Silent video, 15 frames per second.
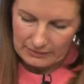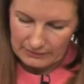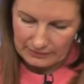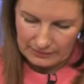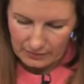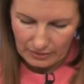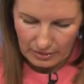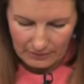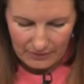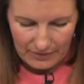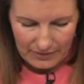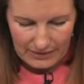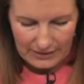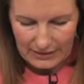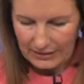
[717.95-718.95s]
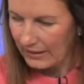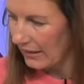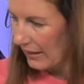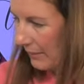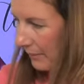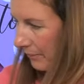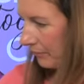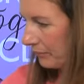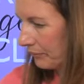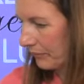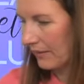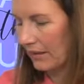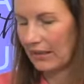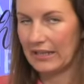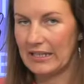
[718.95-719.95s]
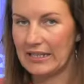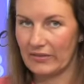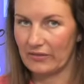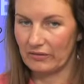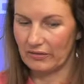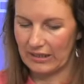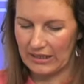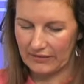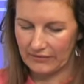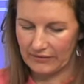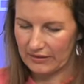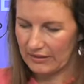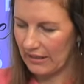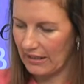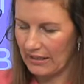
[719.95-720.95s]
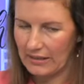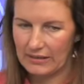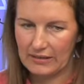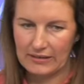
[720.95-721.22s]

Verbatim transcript: So I'm thinking easel card today.